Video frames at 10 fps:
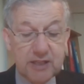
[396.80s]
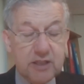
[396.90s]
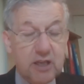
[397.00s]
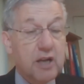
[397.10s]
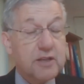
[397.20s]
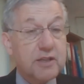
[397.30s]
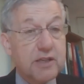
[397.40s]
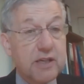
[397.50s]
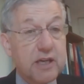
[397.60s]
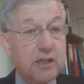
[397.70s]
is to
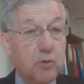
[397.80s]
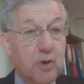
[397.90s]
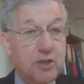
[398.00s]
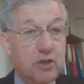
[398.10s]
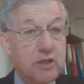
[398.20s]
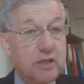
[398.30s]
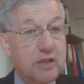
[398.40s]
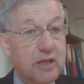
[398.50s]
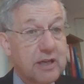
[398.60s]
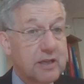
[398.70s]
answer six
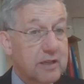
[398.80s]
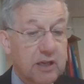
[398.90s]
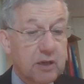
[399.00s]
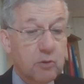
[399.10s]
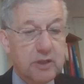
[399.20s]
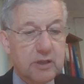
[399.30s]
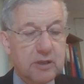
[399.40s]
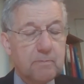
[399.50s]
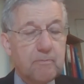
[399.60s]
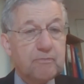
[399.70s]
questions in
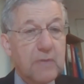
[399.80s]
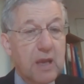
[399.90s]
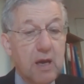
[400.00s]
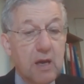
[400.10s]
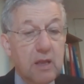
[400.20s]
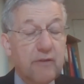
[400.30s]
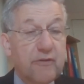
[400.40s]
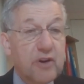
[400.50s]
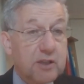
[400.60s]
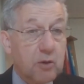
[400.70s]
sequence. The
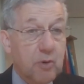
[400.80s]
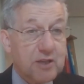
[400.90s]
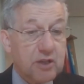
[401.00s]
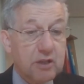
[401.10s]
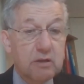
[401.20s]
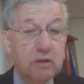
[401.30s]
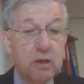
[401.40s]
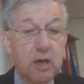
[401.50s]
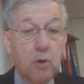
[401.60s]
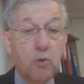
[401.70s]
first question,
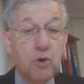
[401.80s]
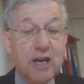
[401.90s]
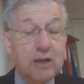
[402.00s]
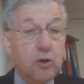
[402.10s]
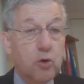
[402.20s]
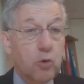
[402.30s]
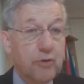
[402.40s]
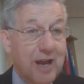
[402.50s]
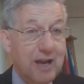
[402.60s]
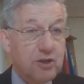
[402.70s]
which I call
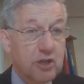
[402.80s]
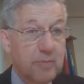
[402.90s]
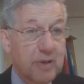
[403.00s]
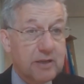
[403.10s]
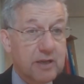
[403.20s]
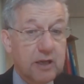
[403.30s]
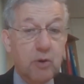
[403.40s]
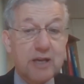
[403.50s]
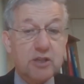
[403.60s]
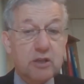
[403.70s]
the actionability
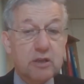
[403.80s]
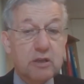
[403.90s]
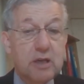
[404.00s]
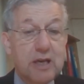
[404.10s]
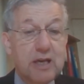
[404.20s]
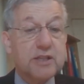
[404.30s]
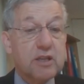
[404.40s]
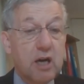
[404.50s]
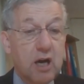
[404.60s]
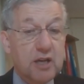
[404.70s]
question, is
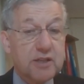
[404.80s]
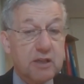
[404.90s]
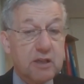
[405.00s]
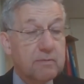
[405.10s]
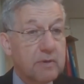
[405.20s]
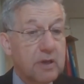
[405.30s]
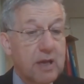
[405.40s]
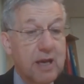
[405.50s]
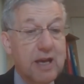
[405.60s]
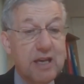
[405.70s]
to ask,
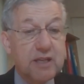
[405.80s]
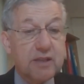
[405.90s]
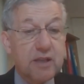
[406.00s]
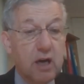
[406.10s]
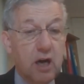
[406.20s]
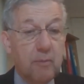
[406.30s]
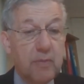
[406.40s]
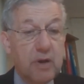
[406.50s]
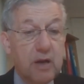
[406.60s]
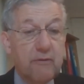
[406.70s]
is the
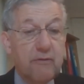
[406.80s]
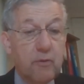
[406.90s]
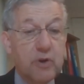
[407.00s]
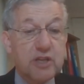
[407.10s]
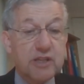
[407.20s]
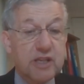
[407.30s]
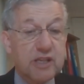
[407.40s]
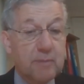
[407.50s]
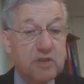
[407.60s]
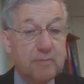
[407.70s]
harm, which is
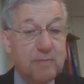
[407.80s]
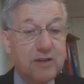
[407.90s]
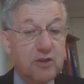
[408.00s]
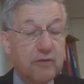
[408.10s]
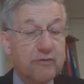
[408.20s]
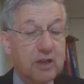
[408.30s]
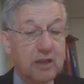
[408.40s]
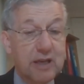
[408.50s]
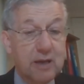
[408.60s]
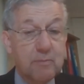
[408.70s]
the subject matter of the
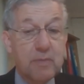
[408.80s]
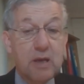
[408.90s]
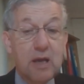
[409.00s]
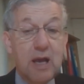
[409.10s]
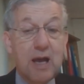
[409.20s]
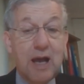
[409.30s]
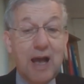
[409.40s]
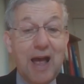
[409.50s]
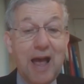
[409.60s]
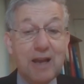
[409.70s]
claim,
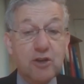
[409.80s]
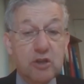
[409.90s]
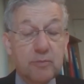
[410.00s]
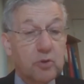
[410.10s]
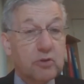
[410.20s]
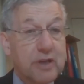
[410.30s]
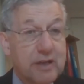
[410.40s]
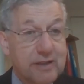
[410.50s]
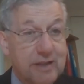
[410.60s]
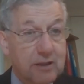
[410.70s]
actionable
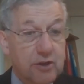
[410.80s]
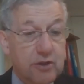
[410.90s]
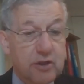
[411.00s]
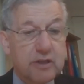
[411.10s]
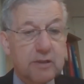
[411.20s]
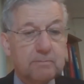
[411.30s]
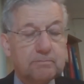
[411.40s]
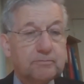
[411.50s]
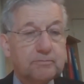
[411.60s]
in negligence?